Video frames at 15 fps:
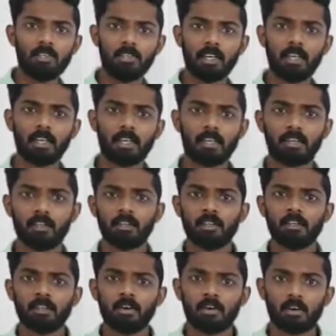say that
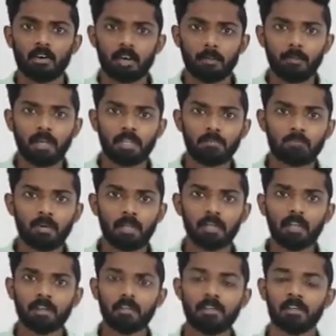Ramesh
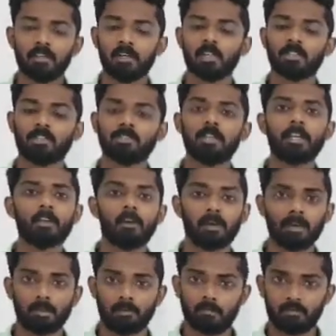played a trick on
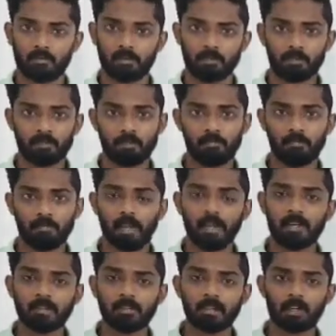
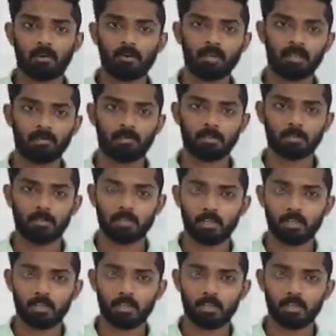him. So